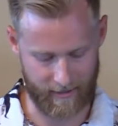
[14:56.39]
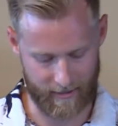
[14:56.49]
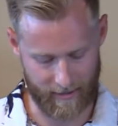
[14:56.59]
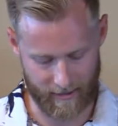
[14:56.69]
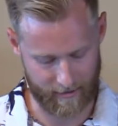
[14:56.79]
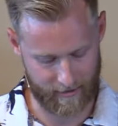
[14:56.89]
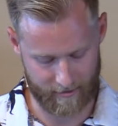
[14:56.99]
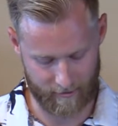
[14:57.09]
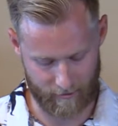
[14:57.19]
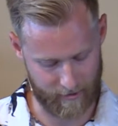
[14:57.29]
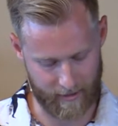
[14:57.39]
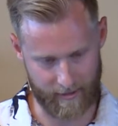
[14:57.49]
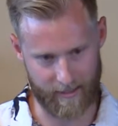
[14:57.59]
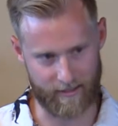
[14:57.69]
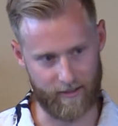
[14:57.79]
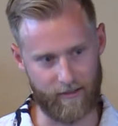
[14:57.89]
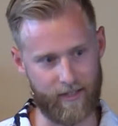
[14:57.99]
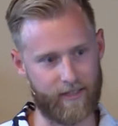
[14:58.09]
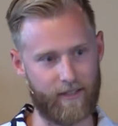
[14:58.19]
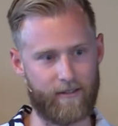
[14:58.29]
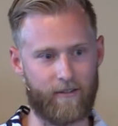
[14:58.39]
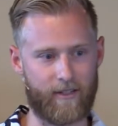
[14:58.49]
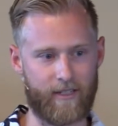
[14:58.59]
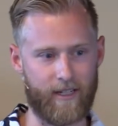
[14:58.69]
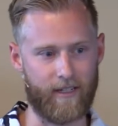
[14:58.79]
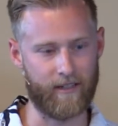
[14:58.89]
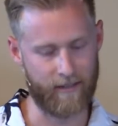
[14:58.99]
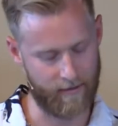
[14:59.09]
And the older son doesn't do this. The older son